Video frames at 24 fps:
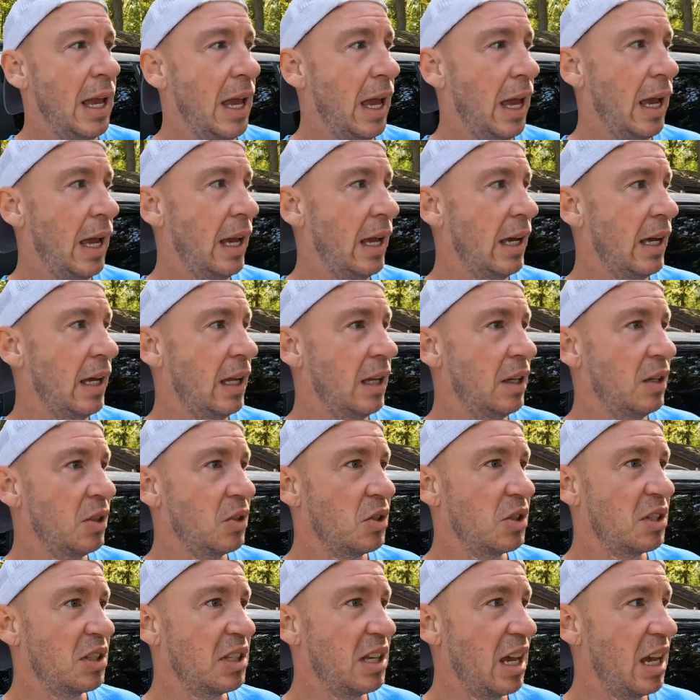
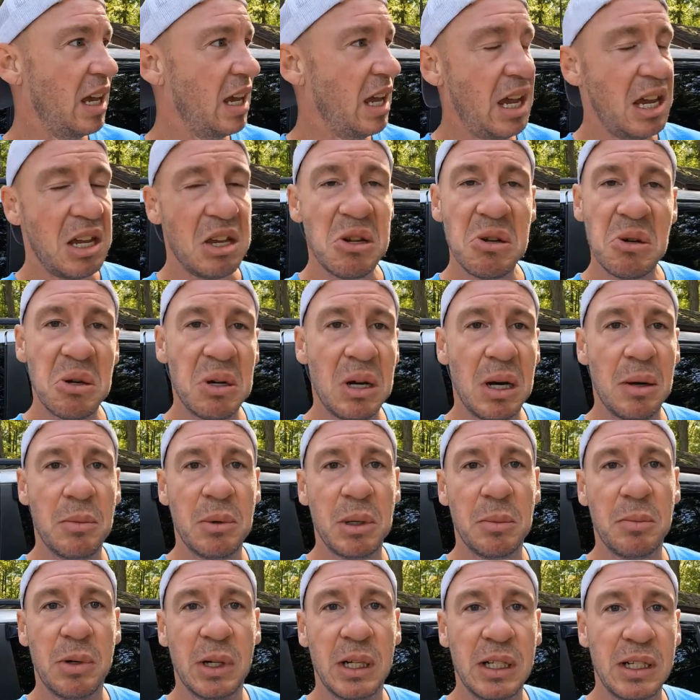and to say, hey, you know, I'm
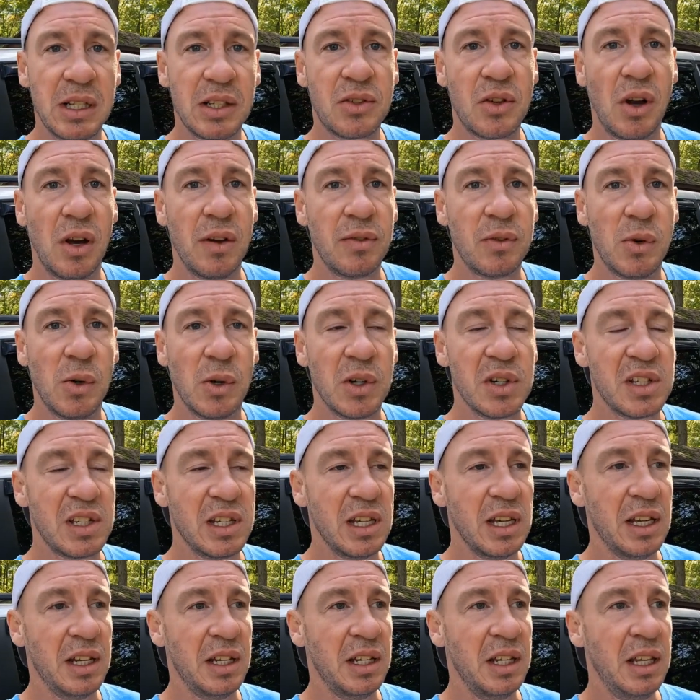gonna put a disc golf course
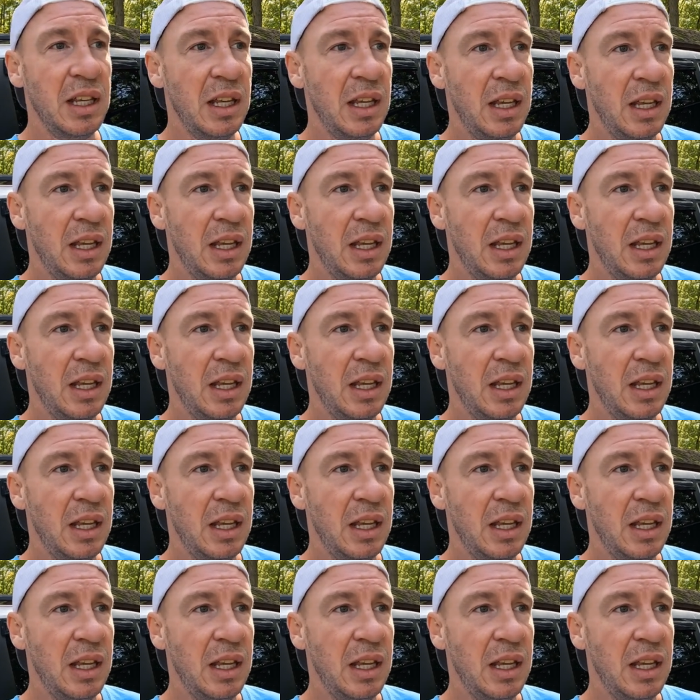in